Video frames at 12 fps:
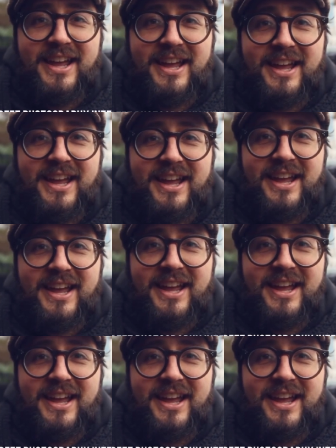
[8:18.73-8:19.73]

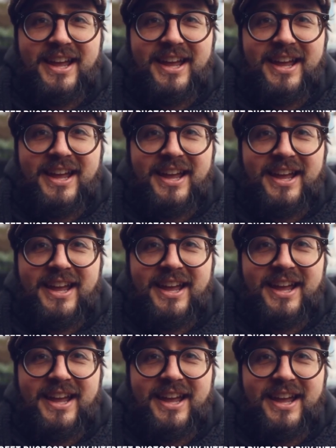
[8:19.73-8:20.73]

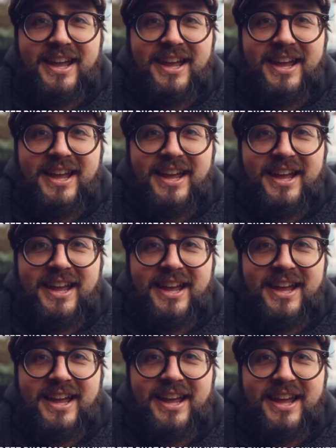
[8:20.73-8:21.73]

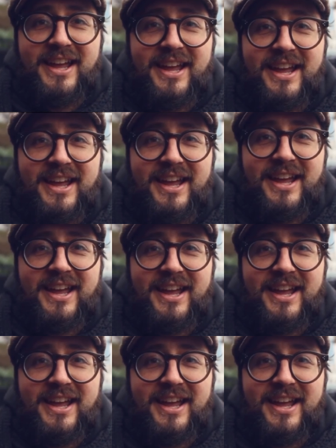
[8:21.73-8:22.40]
Nobody speaks.